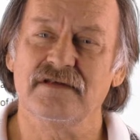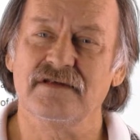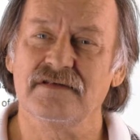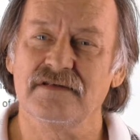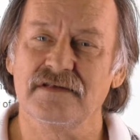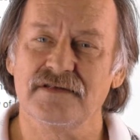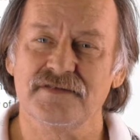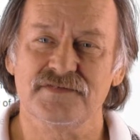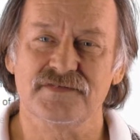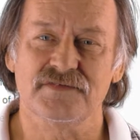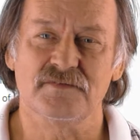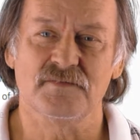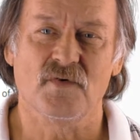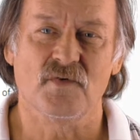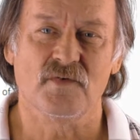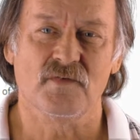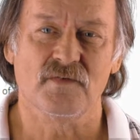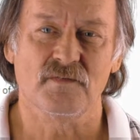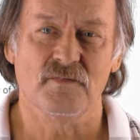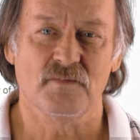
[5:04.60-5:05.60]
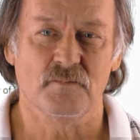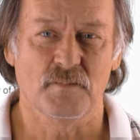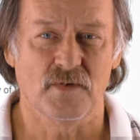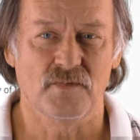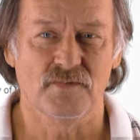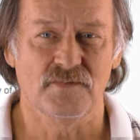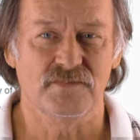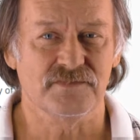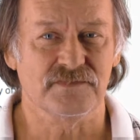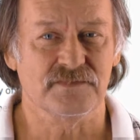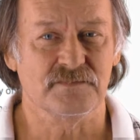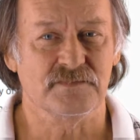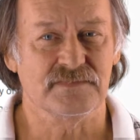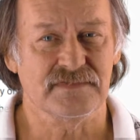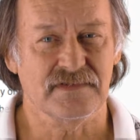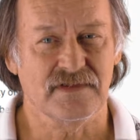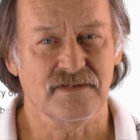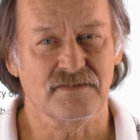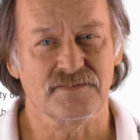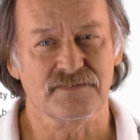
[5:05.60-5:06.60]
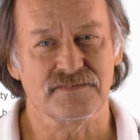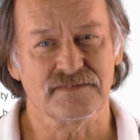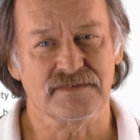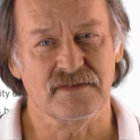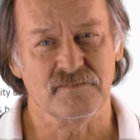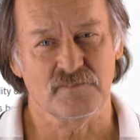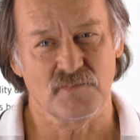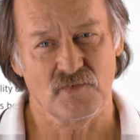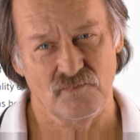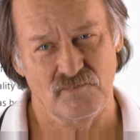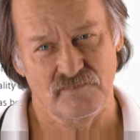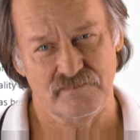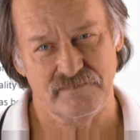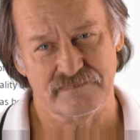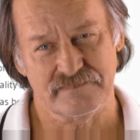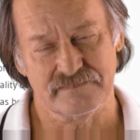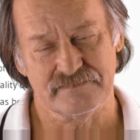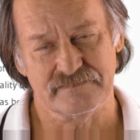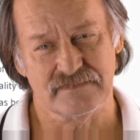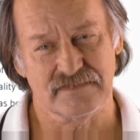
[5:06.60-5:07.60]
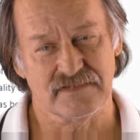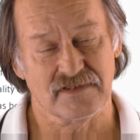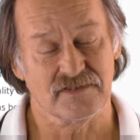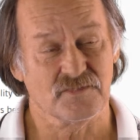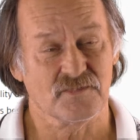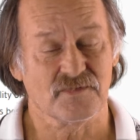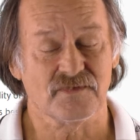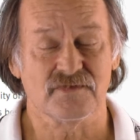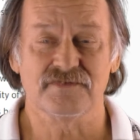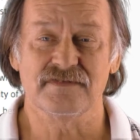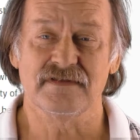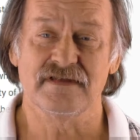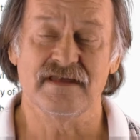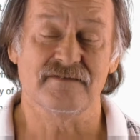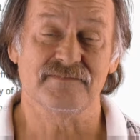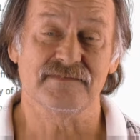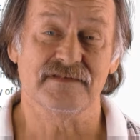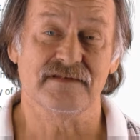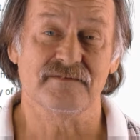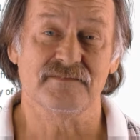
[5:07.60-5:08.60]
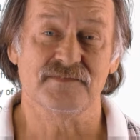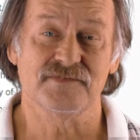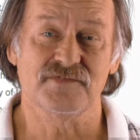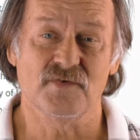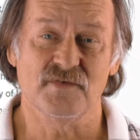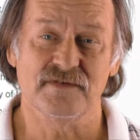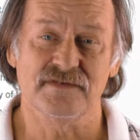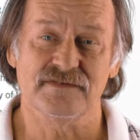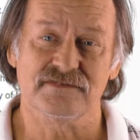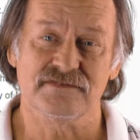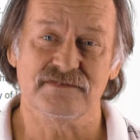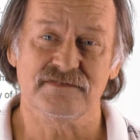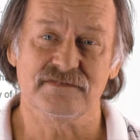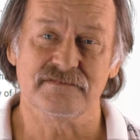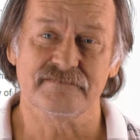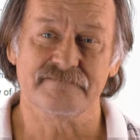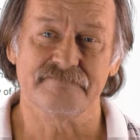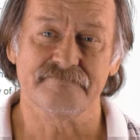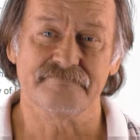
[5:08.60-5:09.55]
unless the bones themselves can move. In other words, they have to have joints.